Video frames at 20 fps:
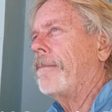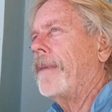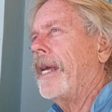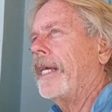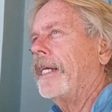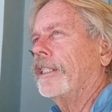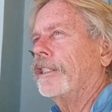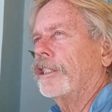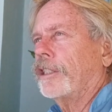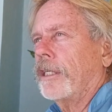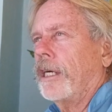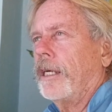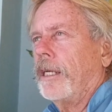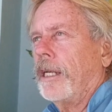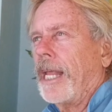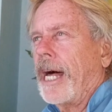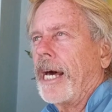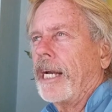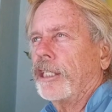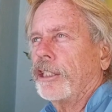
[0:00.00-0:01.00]
making a
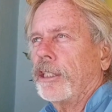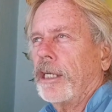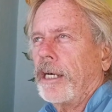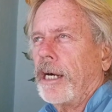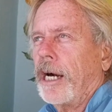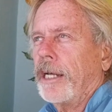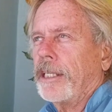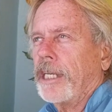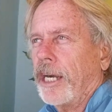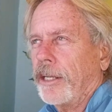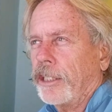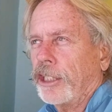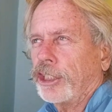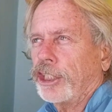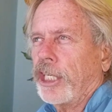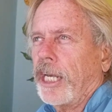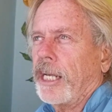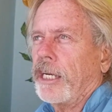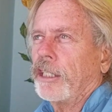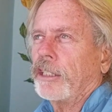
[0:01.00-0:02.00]
lot of, on the other
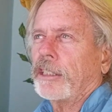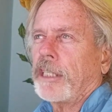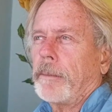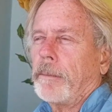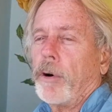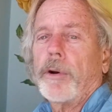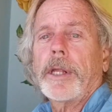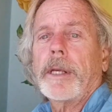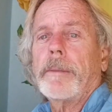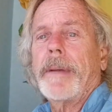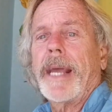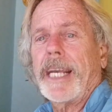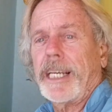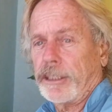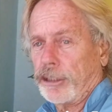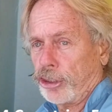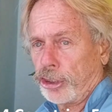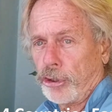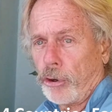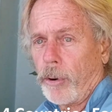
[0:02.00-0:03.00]
channels, I'm only
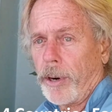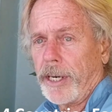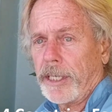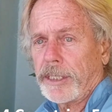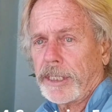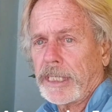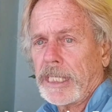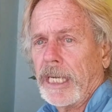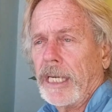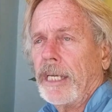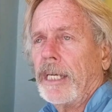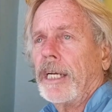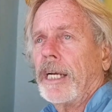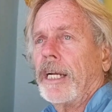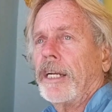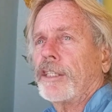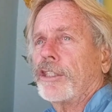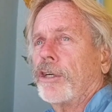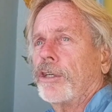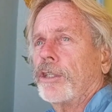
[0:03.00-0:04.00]
making shorts.
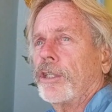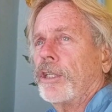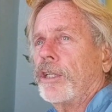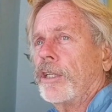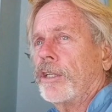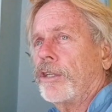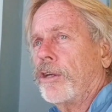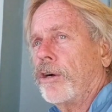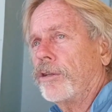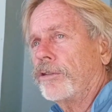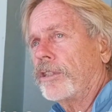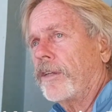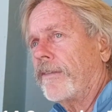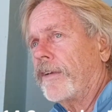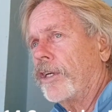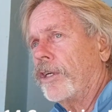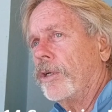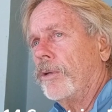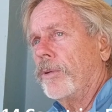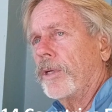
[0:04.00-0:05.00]
And so those of
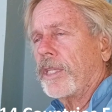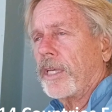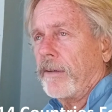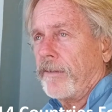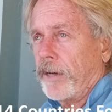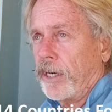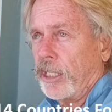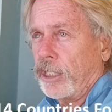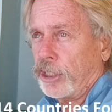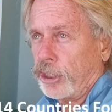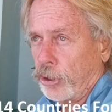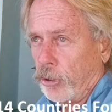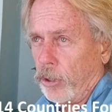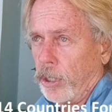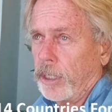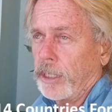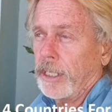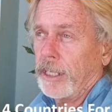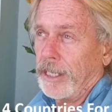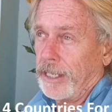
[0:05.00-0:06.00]
you with a very
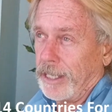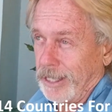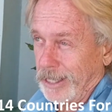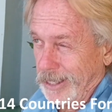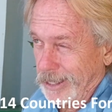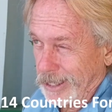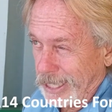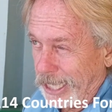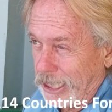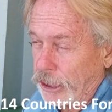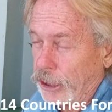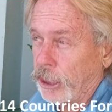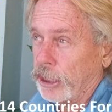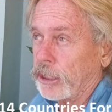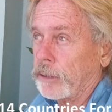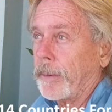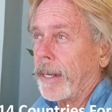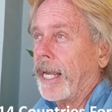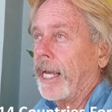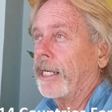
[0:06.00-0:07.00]
short
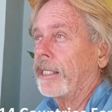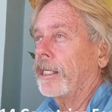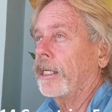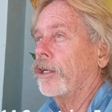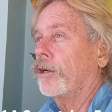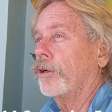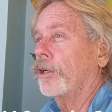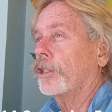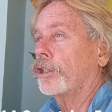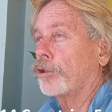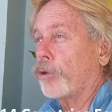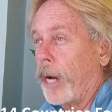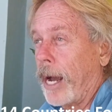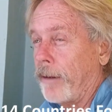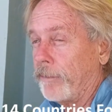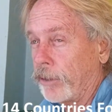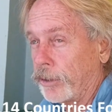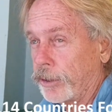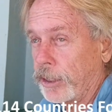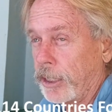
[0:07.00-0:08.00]
attention span can go to
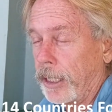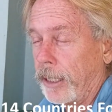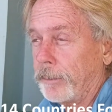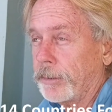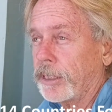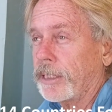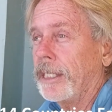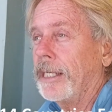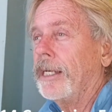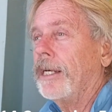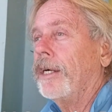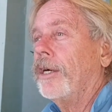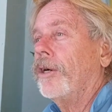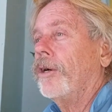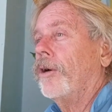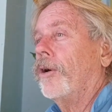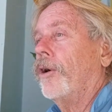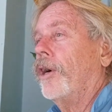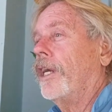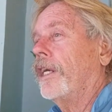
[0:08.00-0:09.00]
travel tips,
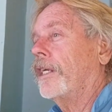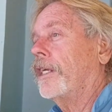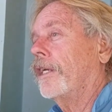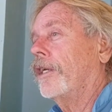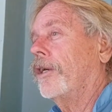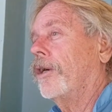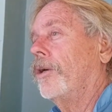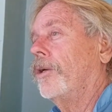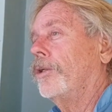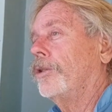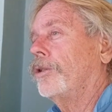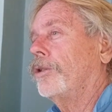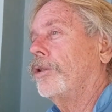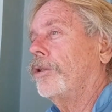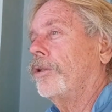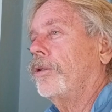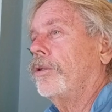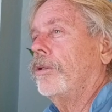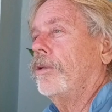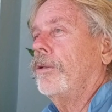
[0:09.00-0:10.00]
or you can go
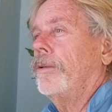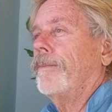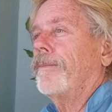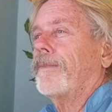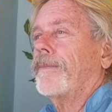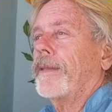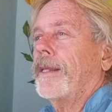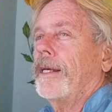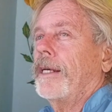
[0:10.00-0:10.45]
to,